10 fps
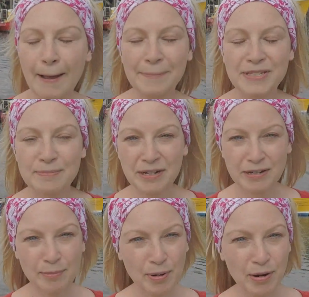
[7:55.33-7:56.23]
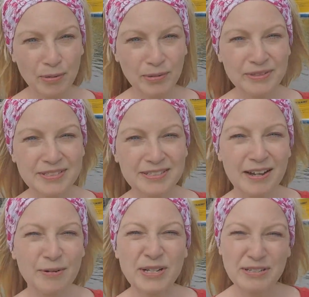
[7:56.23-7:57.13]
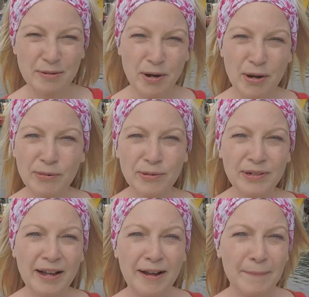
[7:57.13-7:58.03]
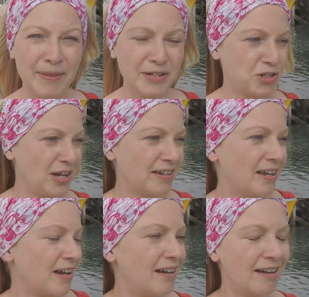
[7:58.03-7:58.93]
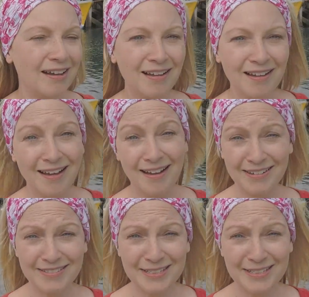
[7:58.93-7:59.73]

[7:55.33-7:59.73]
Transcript: spinnaker poles, a whisker pole, a jenica and a